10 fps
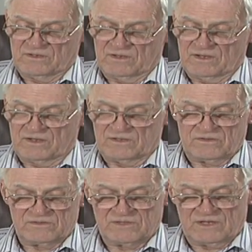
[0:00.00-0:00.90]
At
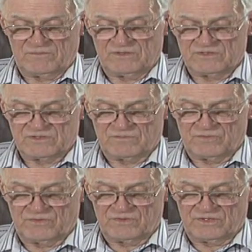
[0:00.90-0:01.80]
another time in this
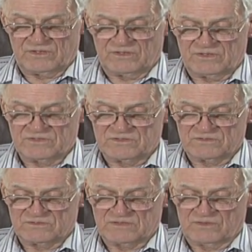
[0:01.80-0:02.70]
community, at
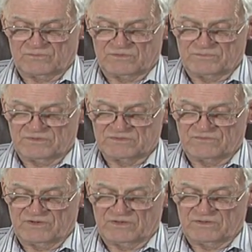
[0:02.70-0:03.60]
least southwest
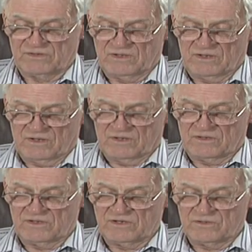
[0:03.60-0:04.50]
Pennsylvania,
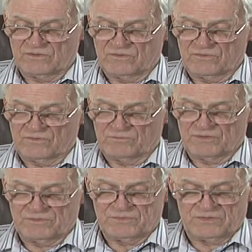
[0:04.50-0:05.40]
neither
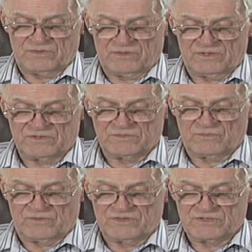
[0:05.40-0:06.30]
Presbyterianism
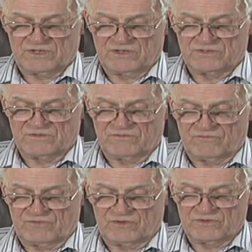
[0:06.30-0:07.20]
nor education
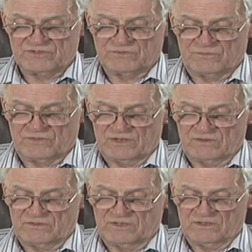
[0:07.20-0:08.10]
flourished
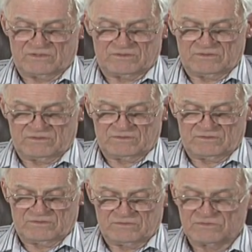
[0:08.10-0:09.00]
without the other."
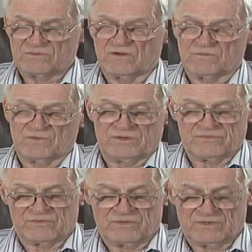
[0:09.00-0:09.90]
A strong
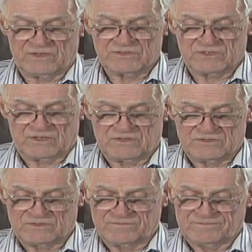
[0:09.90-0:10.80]
believer in education